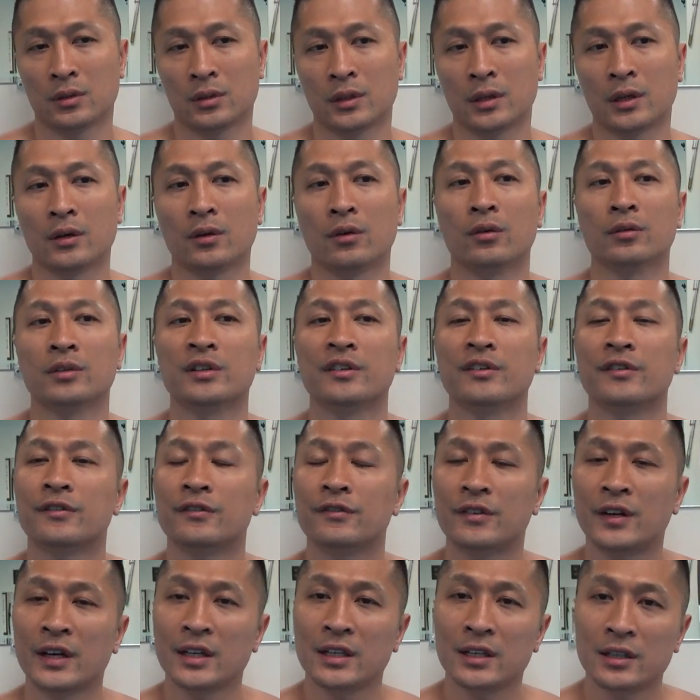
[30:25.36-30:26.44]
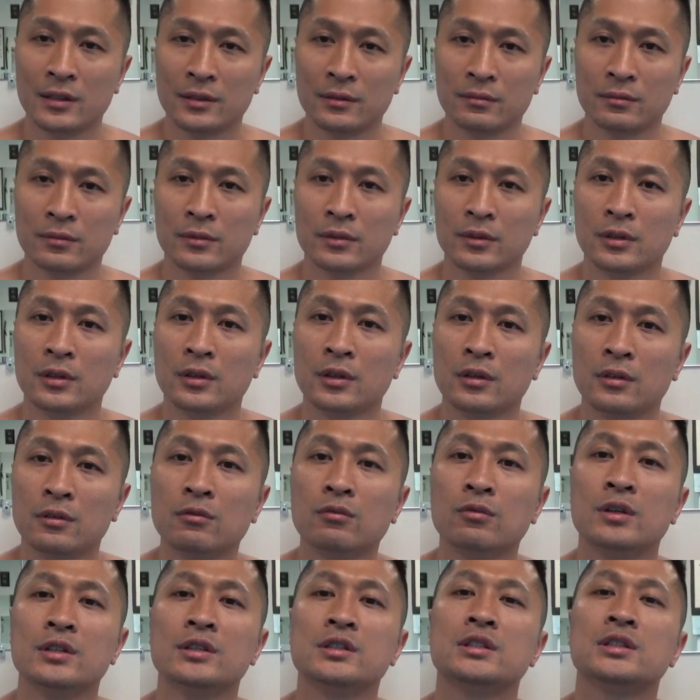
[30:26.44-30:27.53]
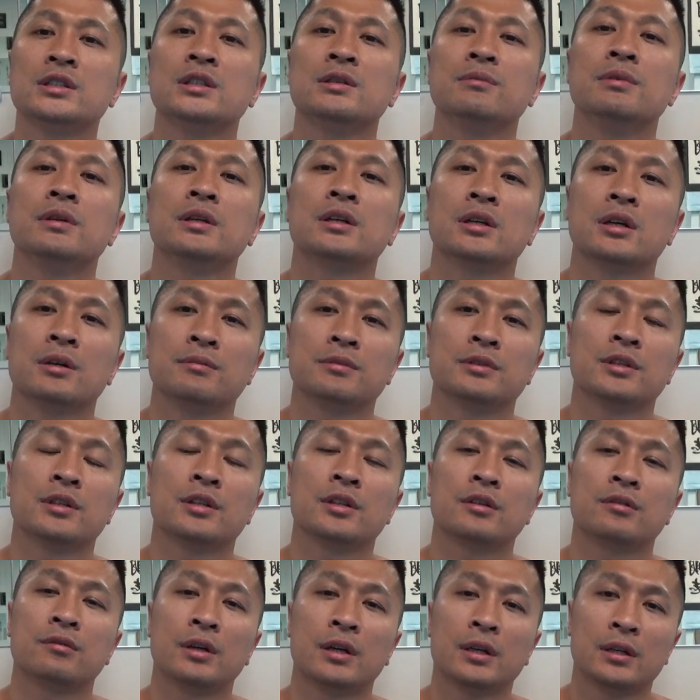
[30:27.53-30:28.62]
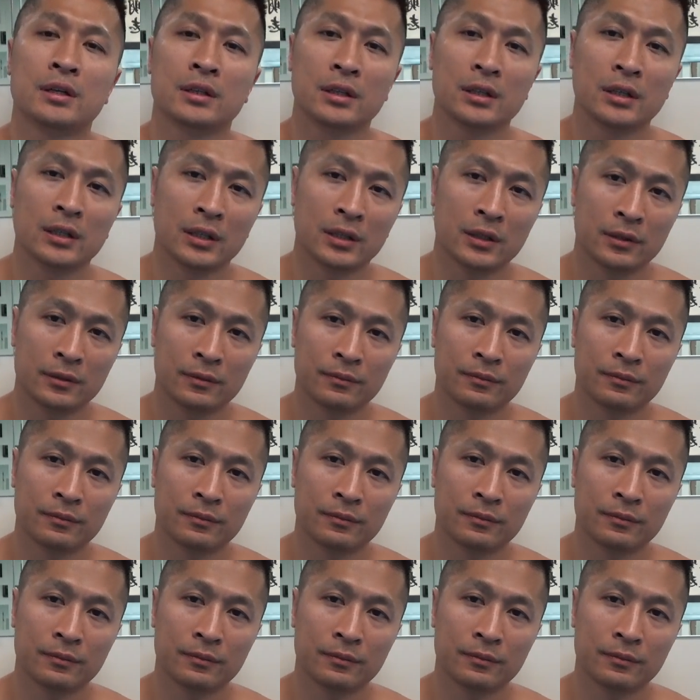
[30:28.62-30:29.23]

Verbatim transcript: and only fight him once he becomes a threat again.